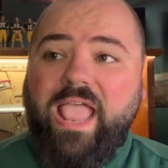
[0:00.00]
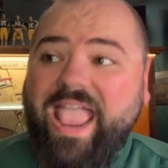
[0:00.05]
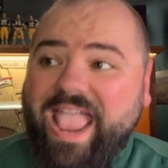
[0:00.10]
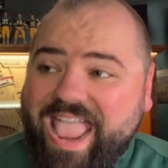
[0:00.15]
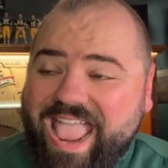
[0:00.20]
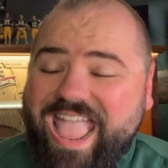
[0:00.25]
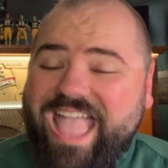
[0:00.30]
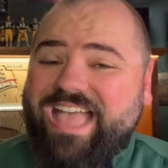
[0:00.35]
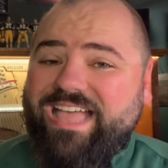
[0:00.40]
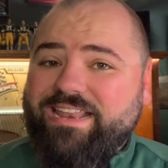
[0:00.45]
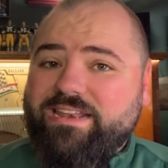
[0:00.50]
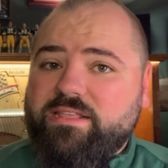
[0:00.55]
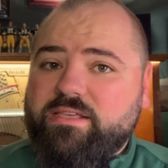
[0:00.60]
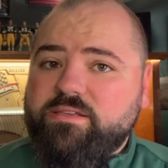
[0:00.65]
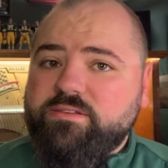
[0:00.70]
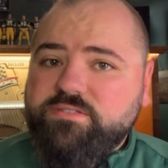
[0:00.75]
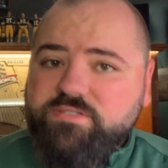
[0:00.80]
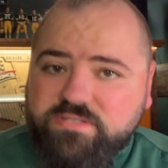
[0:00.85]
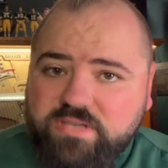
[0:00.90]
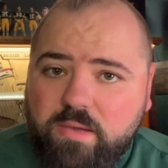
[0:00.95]
and
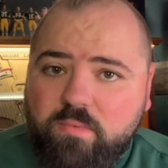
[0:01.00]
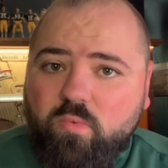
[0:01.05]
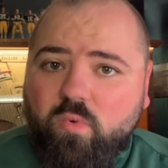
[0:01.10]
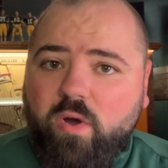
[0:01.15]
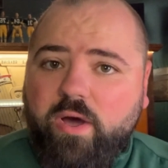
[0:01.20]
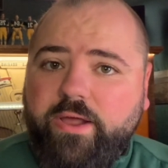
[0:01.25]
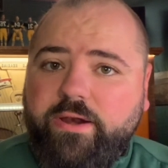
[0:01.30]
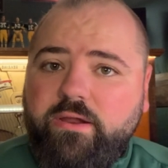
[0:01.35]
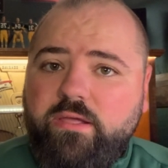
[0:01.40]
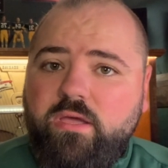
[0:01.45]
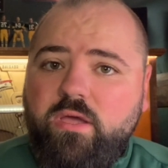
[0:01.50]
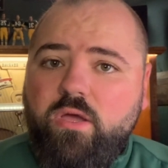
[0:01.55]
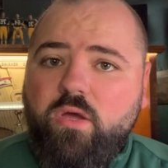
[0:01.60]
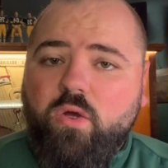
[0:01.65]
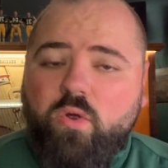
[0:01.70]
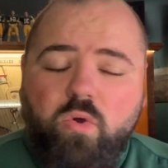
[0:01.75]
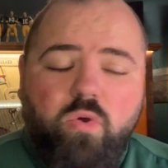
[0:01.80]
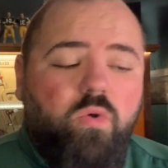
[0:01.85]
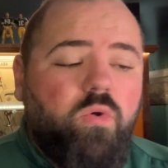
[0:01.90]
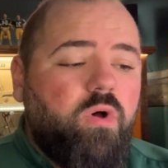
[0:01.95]
someone
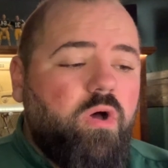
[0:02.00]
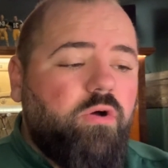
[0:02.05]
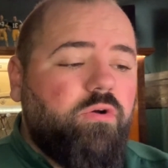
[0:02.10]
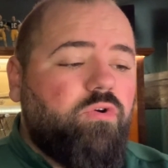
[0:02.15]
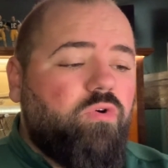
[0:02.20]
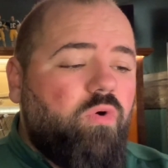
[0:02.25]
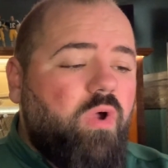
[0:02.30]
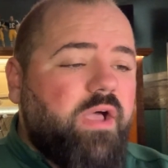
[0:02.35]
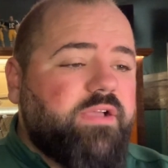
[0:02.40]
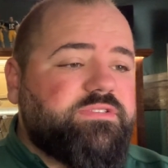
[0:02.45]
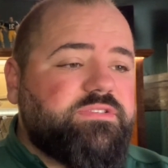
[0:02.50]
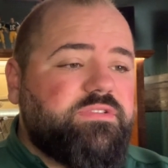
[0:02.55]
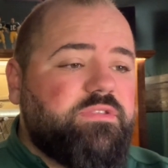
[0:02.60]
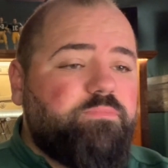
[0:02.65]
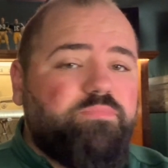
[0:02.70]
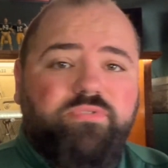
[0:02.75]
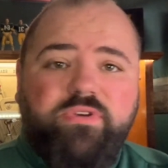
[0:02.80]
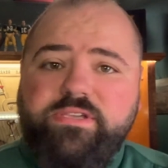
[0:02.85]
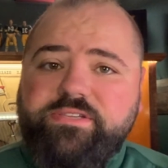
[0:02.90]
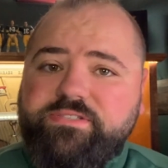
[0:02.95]
who across the
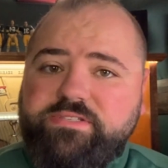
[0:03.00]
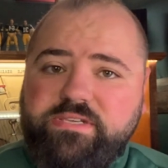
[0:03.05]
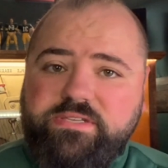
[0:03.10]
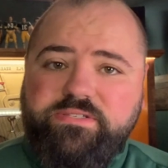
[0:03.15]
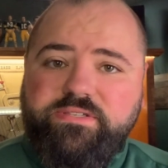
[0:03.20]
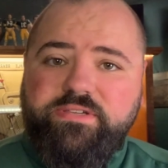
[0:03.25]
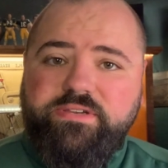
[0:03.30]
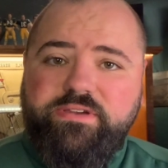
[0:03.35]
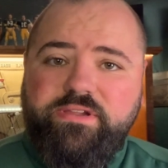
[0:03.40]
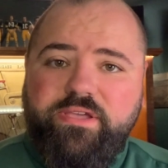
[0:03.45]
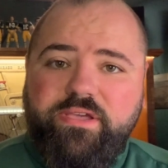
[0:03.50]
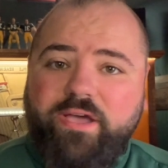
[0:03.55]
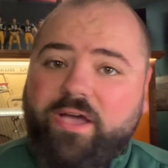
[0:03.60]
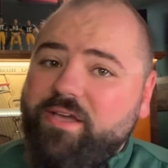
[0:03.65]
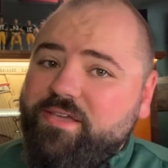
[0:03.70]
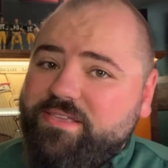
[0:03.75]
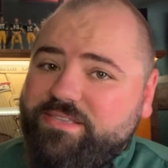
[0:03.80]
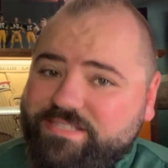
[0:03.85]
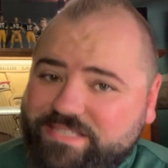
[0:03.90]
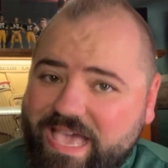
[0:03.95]
preseason,
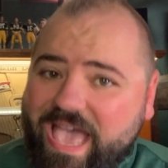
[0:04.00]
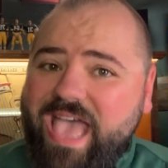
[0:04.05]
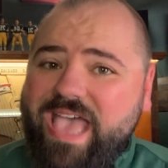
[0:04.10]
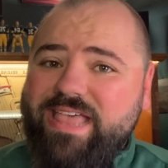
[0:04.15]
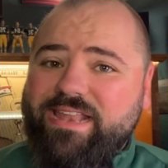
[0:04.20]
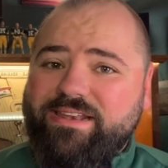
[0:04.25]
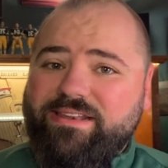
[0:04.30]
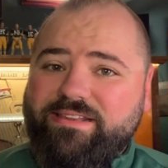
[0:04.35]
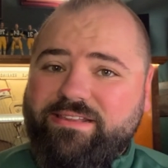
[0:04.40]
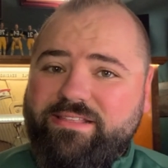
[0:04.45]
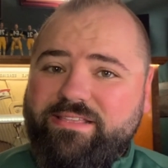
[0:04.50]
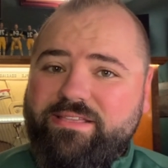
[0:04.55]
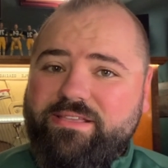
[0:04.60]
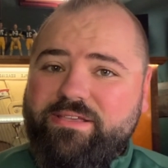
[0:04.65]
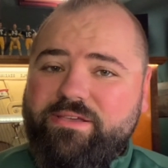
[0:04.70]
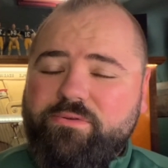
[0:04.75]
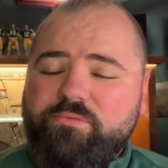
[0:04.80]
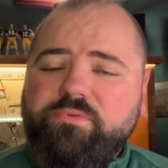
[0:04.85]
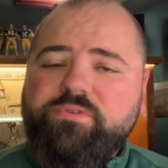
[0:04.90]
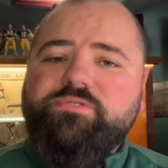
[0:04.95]
again,
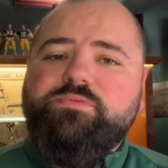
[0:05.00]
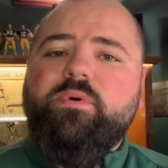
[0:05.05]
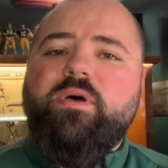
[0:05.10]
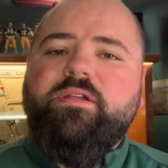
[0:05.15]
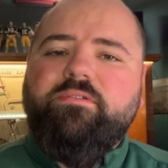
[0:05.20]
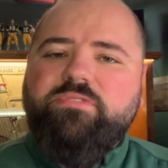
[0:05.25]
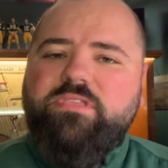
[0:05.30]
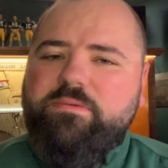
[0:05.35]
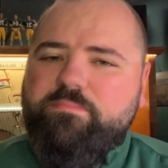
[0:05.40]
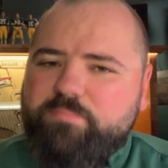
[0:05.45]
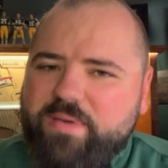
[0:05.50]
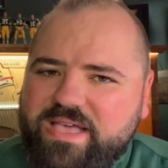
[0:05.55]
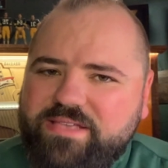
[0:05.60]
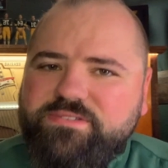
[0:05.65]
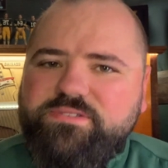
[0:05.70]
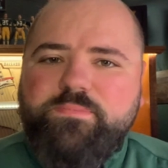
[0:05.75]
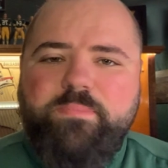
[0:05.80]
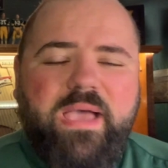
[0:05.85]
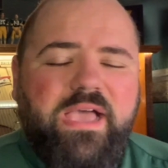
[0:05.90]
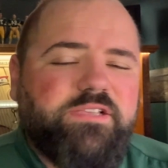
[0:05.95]
was one of the
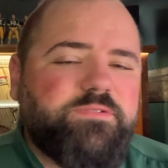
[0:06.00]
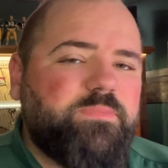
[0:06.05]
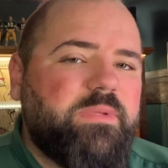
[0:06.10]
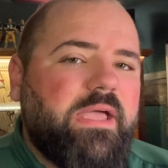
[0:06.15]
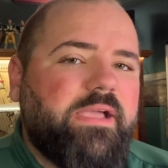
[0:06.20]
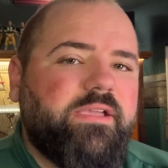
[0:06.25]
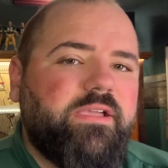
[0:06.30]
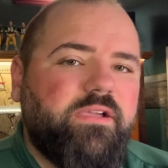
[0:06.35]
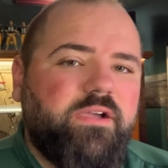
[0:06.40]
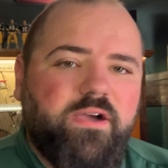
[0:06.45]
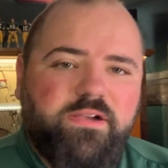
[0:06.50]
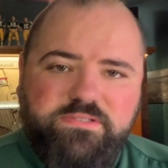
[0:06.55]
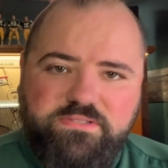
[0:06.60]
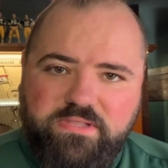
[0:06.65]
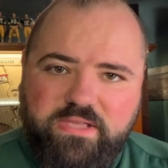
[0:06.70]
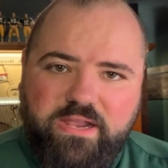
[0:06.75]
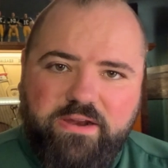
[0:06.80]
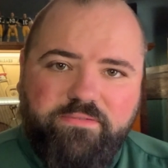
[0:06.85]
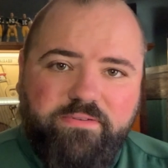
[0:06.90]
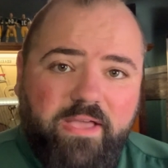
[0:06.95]
best pass-blocking guards
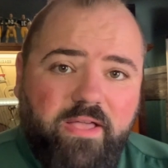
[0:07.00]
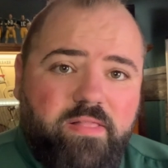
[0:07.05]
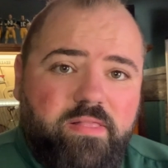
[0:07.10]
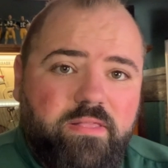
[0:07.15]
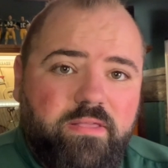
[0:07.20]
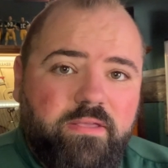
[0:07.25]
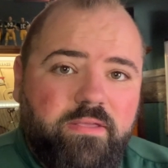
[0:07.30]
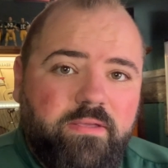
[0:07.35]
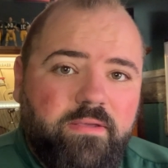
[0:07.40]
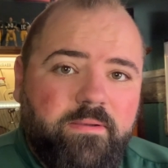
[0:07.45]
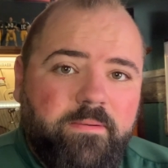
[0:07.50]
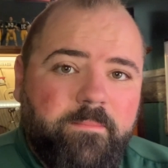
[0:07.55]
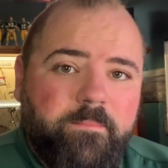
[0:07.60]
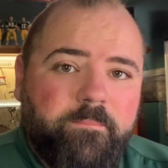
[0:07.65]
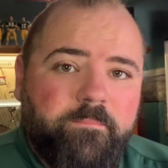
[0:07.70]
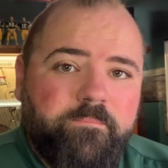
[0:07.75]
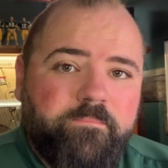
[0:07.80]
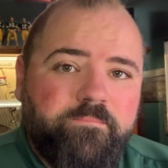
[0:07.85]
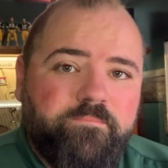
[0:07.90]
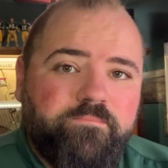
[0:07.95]
in the NFL,
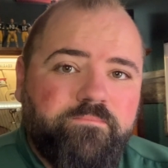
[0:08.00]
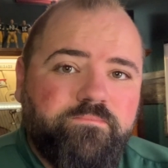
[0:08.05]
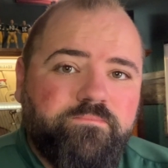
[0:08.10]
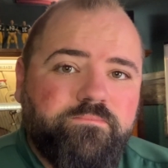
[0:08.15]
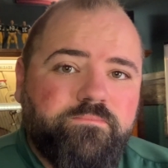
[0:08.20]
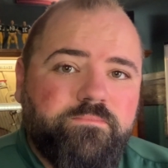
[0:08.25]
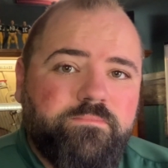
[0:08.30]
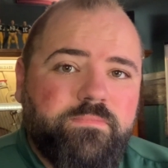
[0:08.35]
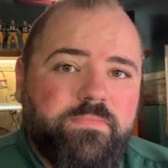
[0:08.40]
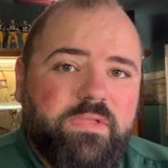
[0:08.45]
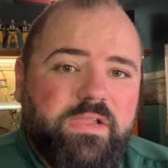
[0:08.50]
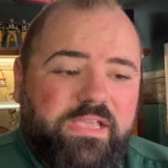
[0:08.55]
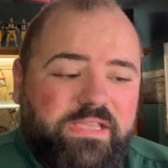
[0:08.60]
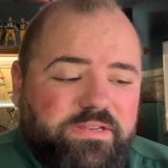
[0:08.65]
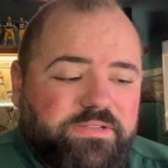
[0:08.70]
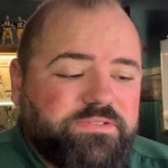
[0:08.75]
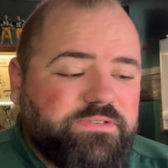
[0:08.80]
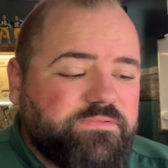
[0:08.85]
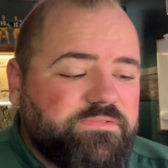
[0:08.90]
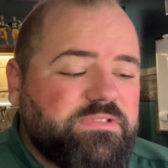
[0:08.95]
he
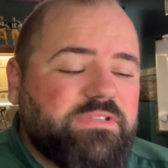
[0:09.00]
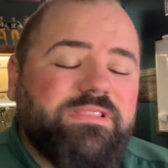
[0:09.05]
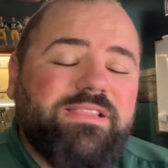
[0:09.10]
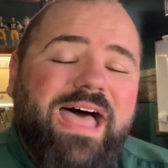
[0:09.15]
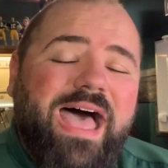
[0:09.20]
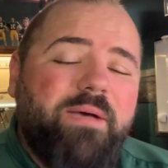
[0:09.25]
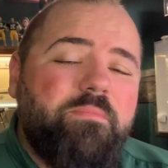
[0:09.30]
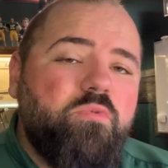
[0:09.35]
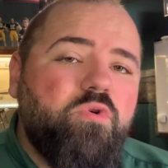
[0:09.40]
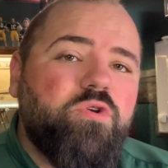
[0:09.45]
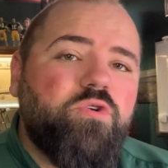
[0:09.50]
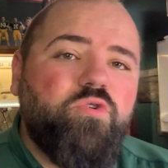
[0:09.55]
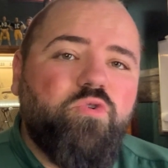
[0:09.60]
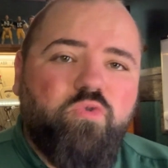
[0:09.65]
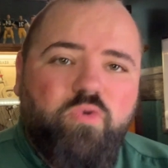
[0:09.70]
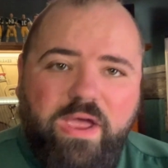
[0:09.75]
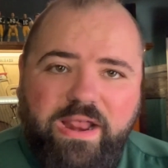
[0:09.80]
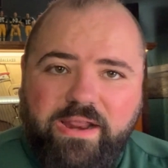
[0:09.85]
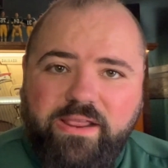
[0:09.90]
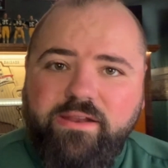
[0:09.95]
deserves a lot more
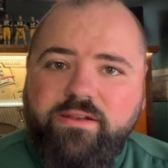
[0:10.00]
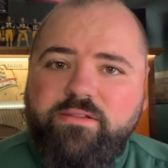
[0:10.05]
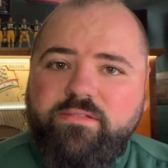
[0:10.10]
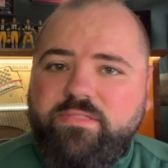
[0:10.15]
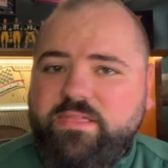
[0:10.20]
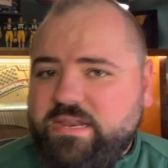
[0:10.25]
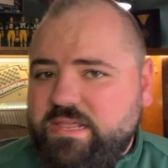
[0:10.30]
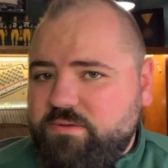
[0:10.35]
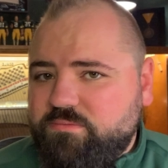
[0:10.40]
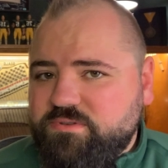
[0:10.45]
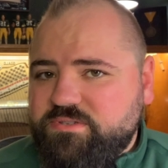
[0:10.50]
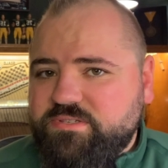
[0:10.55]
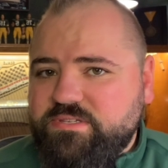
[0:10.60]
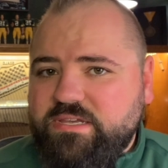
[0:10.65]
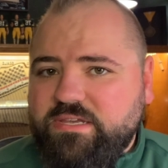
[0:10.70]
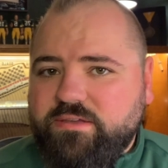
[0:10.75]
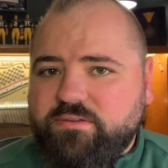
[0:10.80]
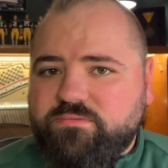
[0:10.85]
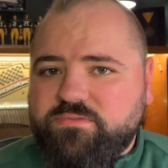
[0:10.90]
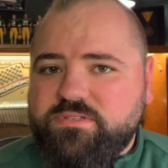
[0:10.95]
credit than he
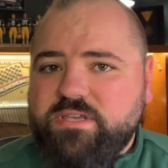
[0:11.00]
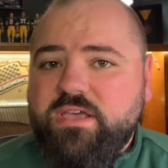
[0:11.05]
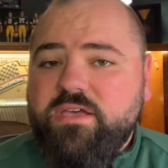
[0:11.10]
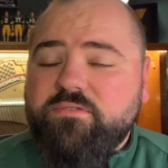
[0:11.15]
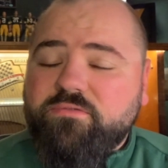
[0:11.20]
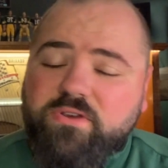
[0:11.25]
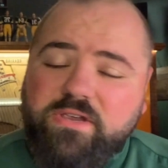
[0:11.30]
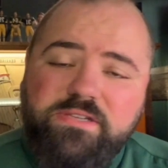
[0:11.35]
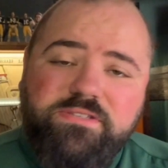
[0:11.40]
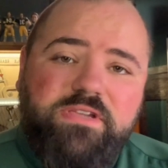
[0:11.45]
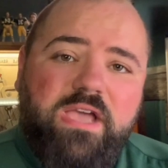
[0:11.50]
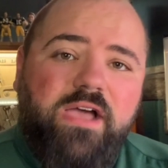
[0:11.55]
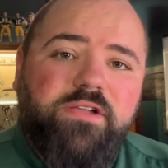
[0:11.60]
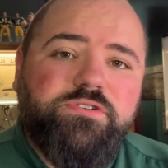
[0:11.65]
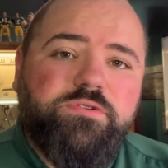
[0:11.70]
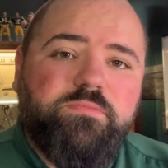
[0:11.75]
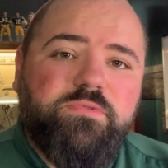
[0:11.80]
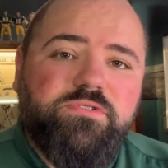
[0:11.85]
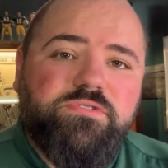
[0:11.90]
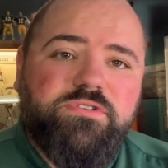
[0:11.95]
receives for his
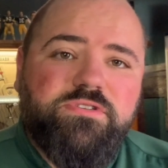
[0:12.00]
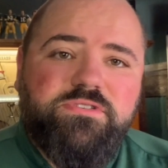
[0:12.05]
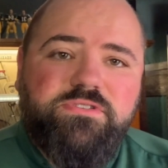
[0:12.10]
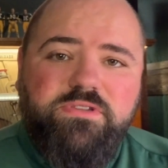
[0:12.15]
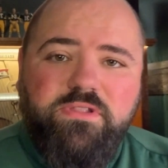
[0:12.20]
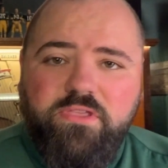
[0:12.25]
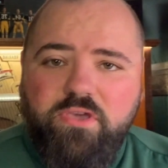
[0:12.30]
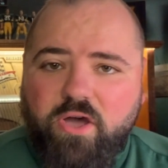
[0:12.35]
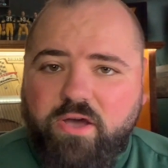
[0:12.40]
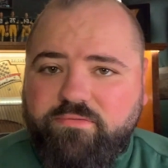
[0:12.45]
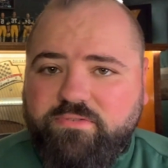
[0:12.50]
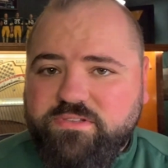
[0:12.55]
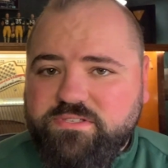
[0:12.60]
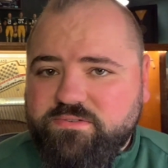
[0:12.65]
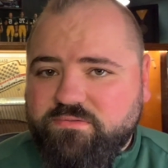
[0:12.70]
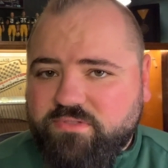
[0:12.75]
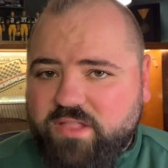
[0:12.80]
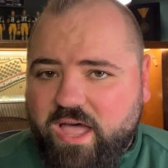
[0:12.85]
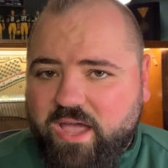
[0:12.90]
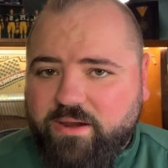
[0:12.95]
contributions to the
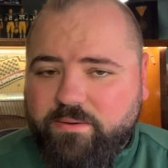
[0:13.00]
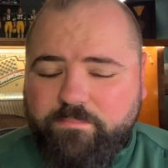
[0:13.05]
offensive line.